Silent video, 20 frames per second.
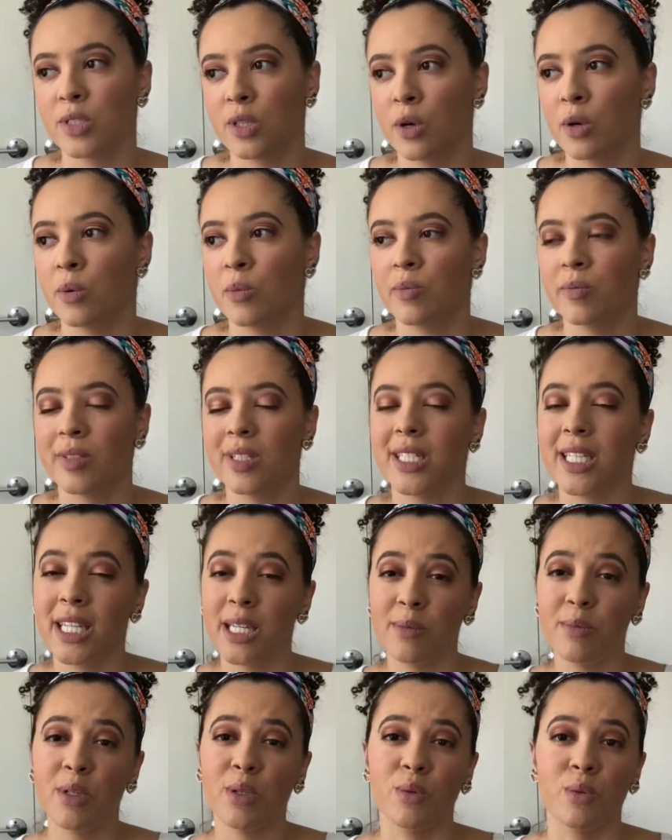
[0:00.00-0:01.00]
So
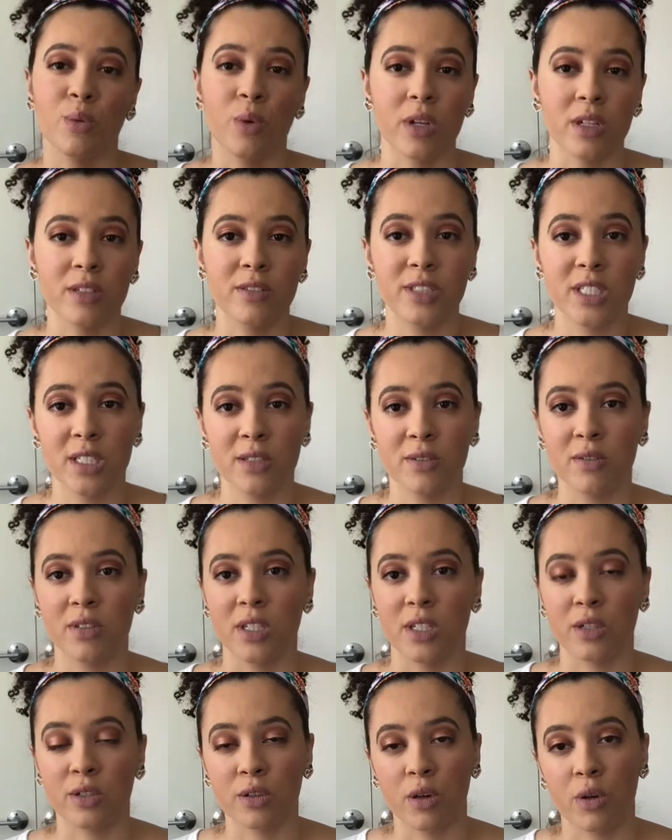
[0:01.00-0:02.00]
keep it relatively
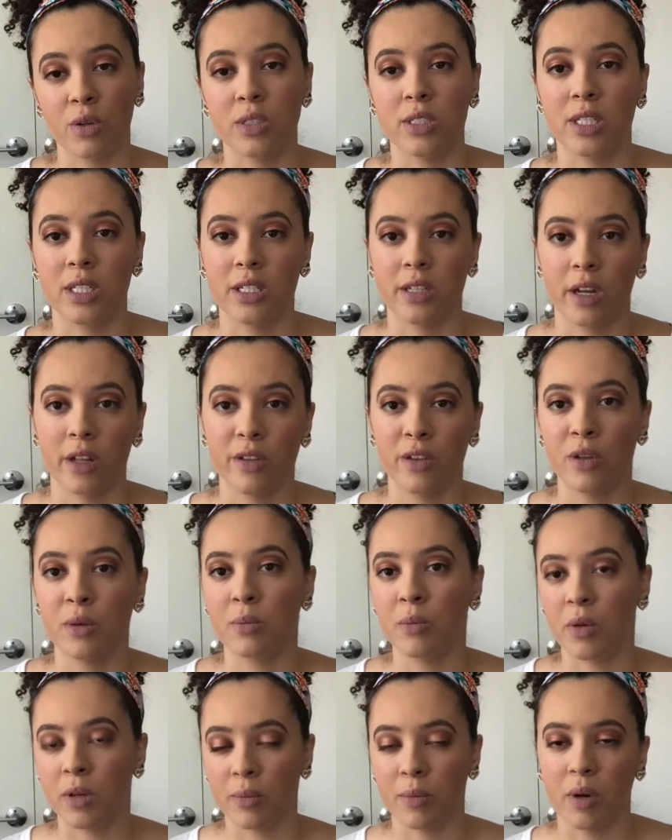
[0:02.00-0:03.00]
close together,
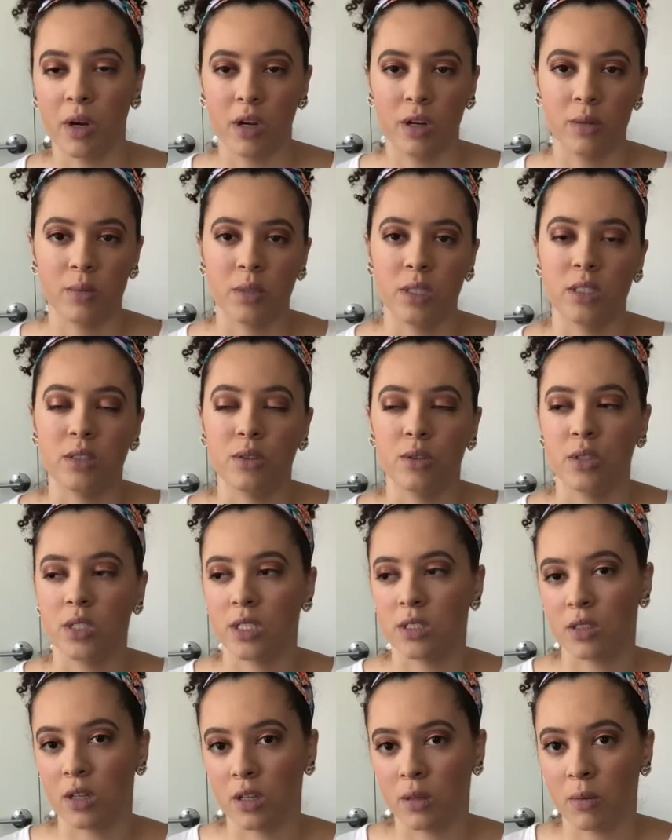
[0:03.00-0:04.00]
but by all means you
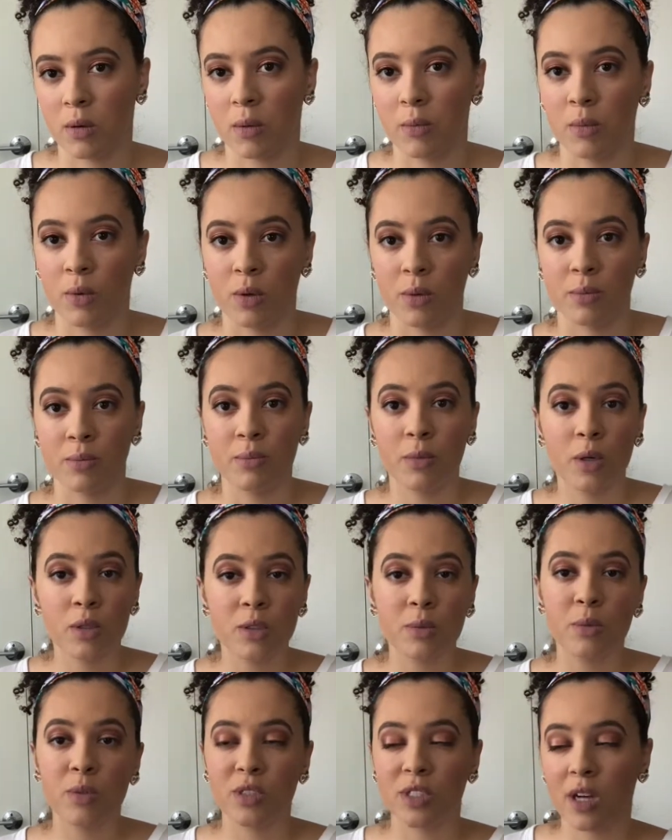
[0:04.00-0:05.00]
can talk about
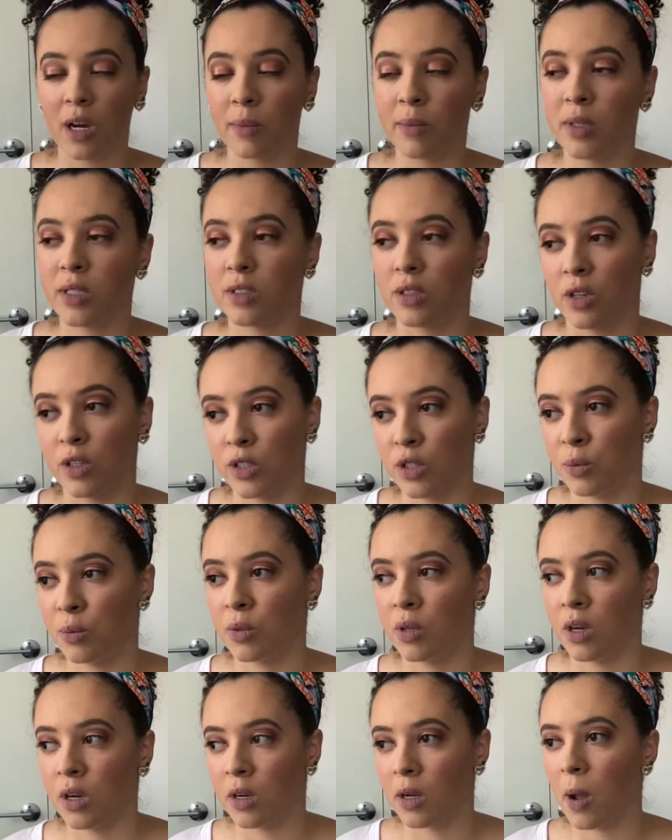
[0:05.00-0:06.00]
multiple topics on your
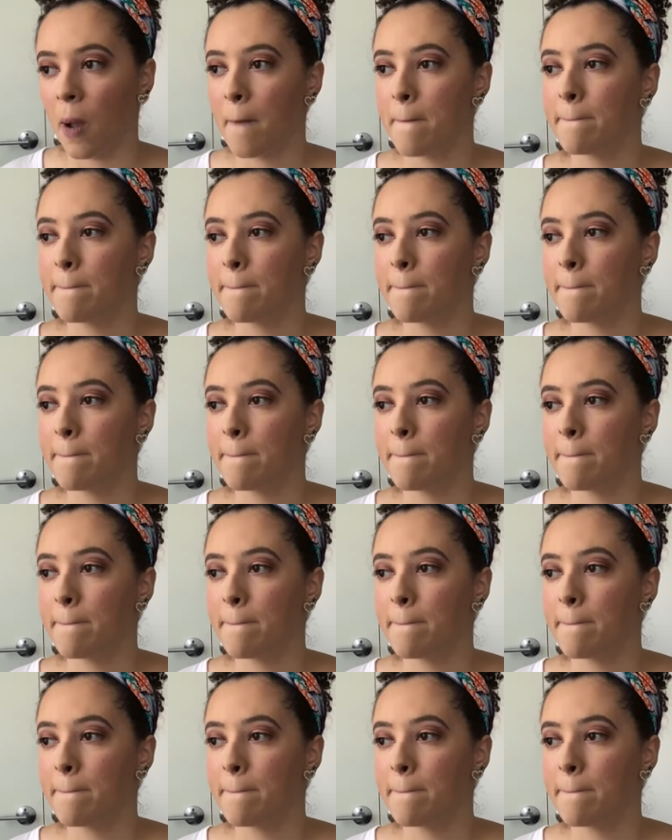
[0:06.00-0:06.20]
blog.